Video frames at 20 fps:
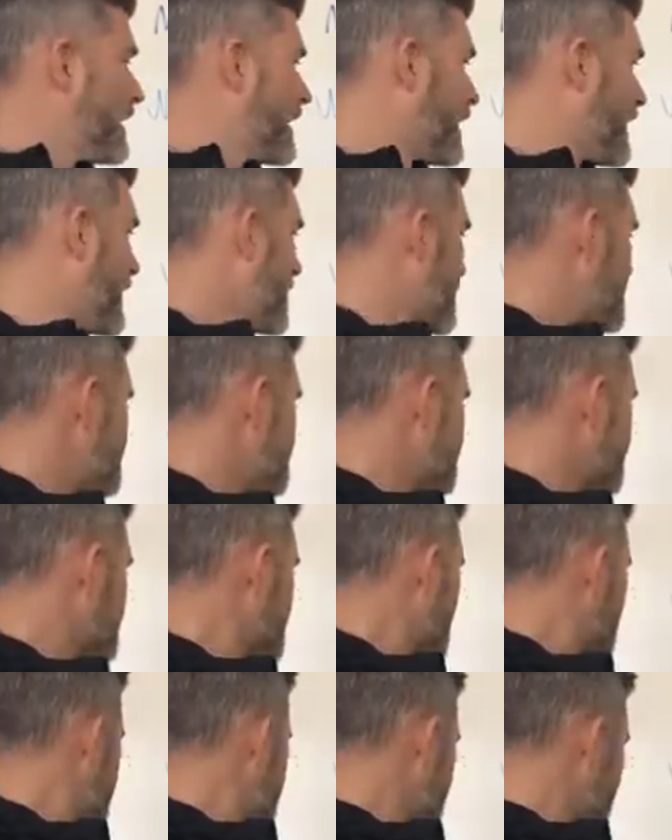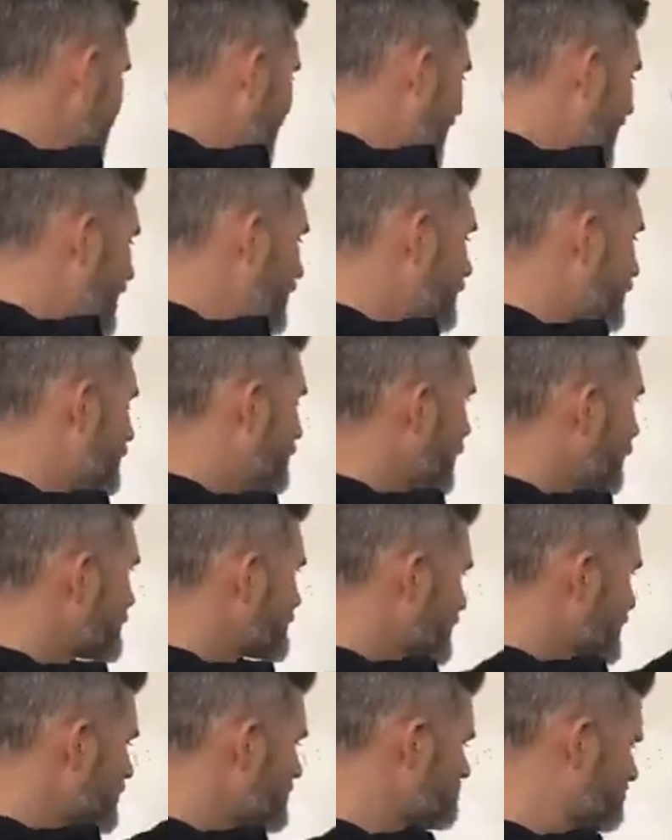So now
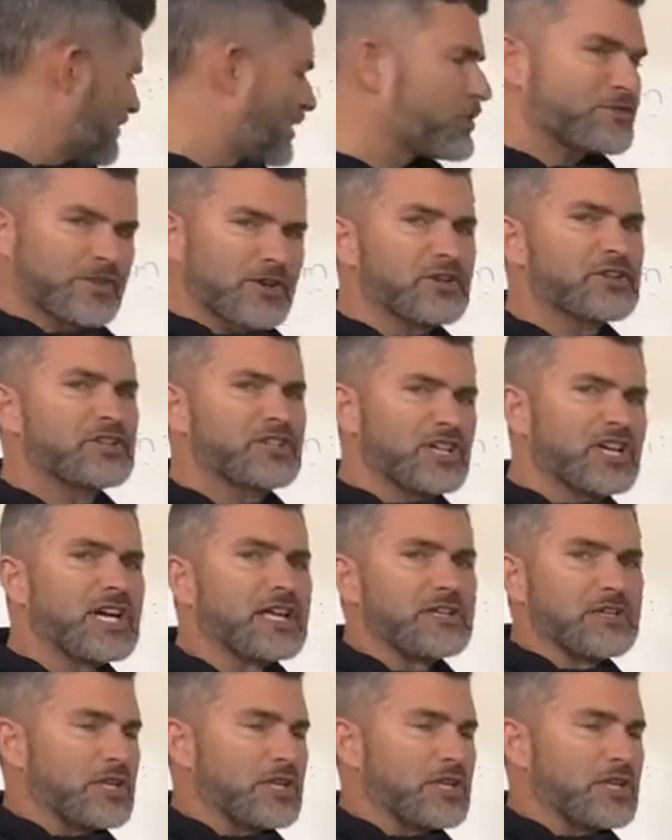those are good.